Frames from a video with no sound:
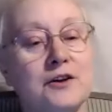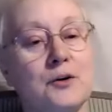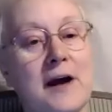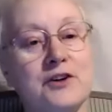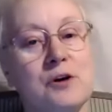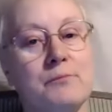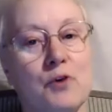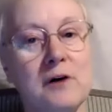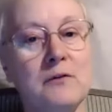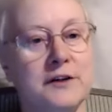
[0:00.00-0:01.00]
you actually
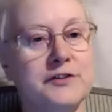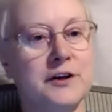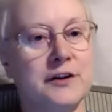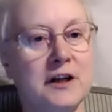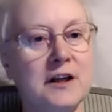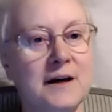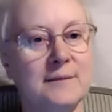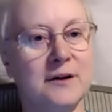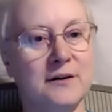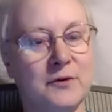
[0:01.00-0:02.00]
brought one to the club
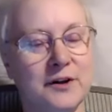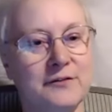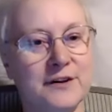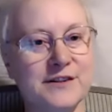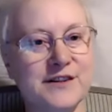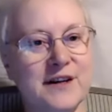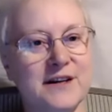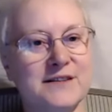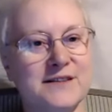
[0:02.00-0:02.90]
when you visited yeah, you